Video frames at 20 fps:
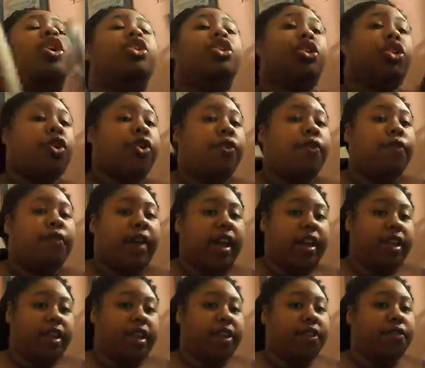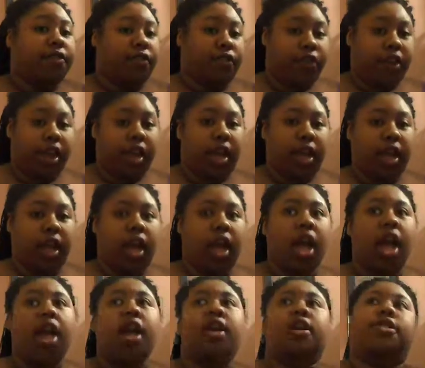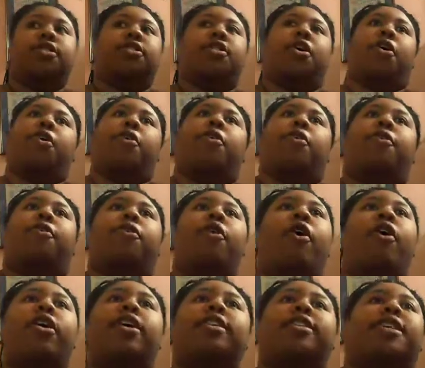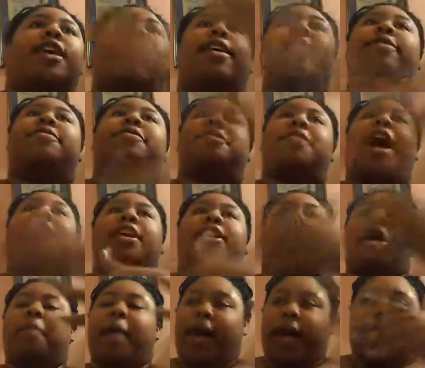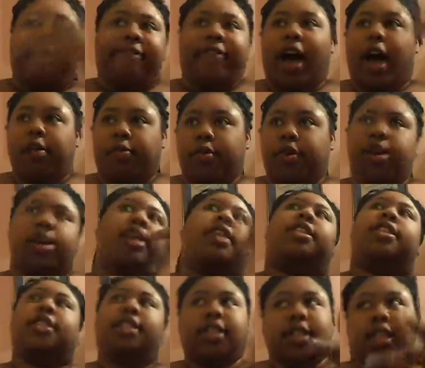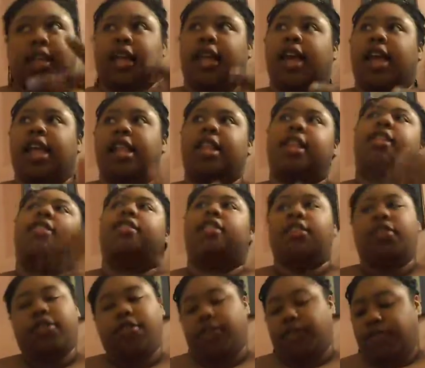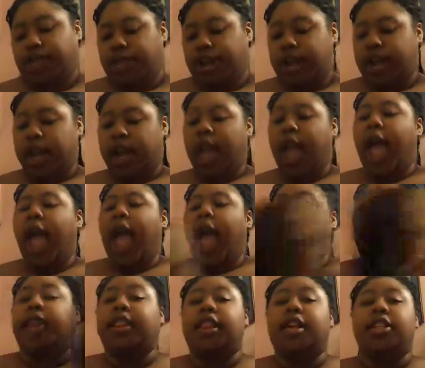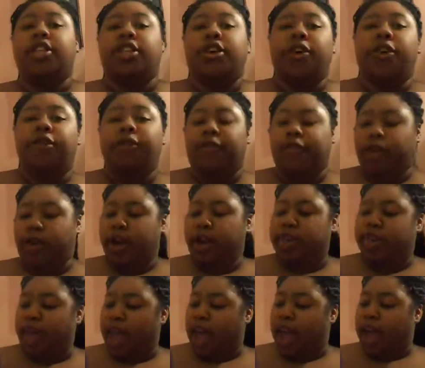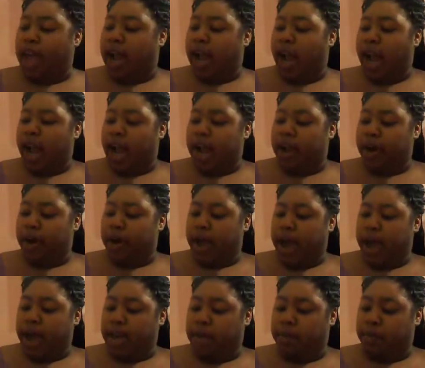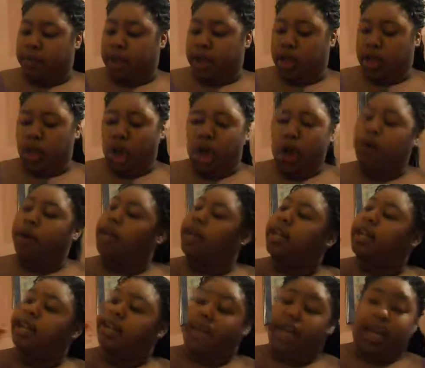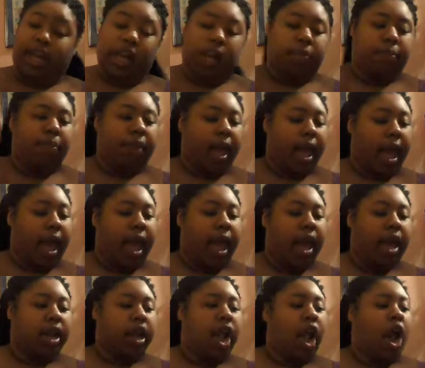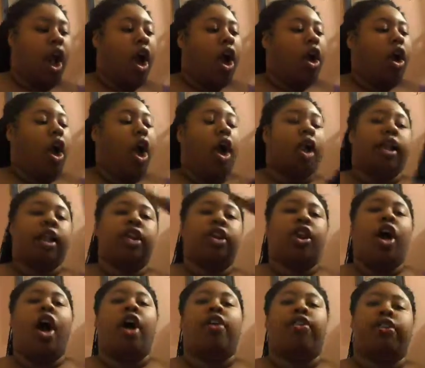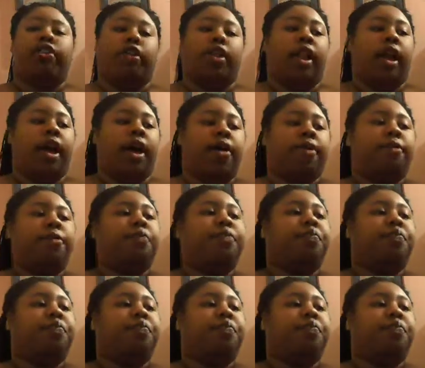2 fiction free. So of course I stocked up. I got 5 books to get the 2 free, and the 2 free that I got had to be Going Deep and Calling Dr. Love,